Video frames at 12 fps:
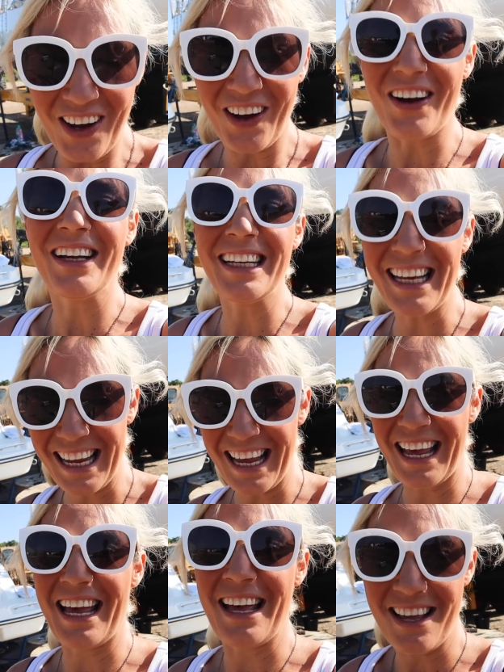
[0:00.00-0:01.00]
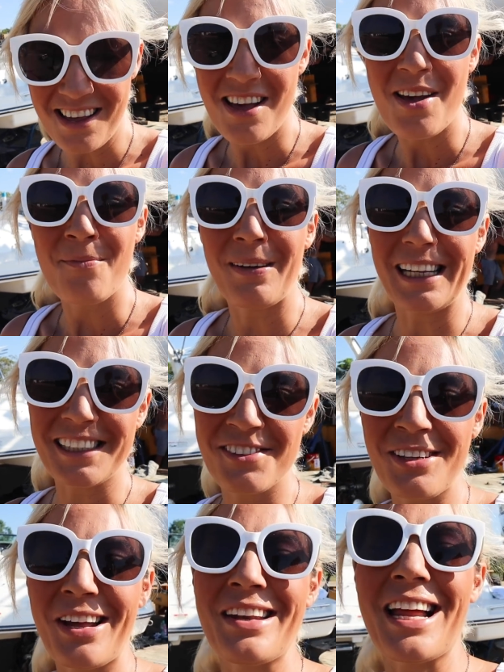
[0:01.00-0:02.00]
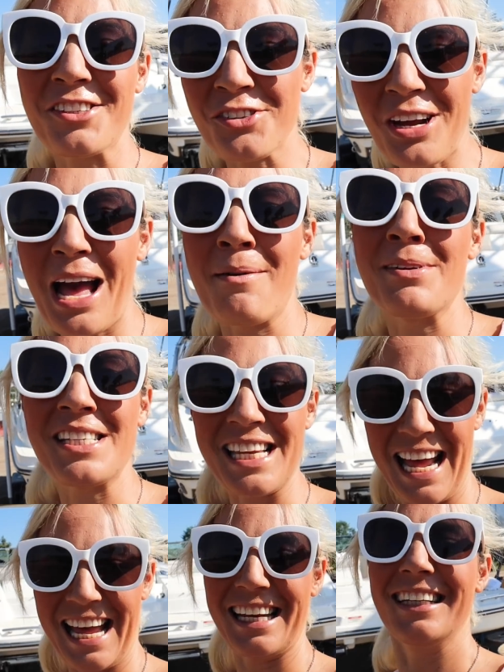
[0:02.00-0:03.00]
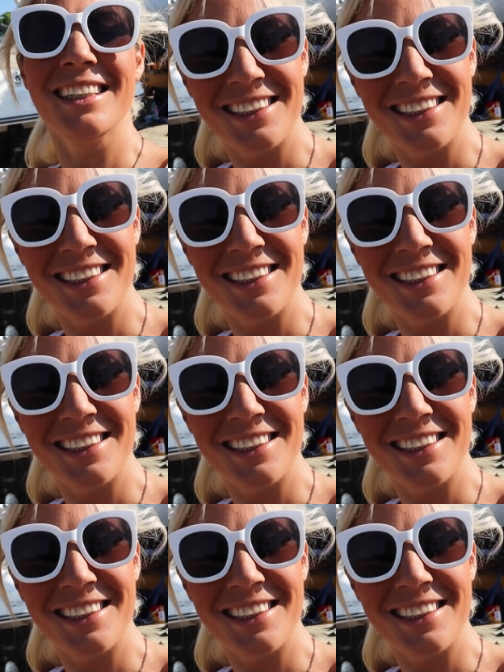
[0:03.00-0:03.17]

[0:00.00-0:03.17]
Oh yeah, back to our natural habitat.